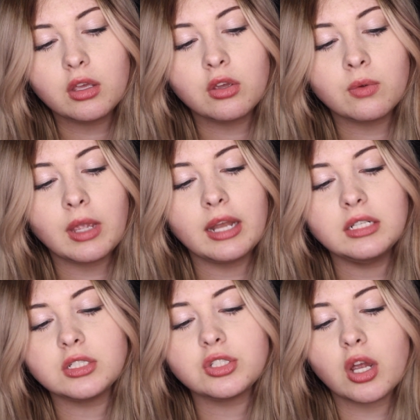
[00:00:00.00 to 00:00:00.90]

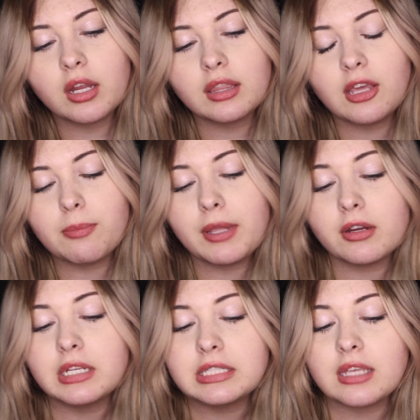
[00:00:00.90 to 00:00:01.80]
created to target the
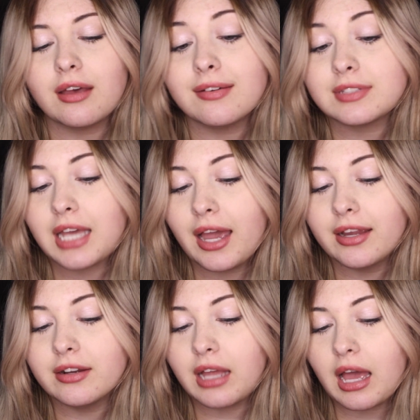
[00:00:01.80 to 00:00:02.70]
appearance of tired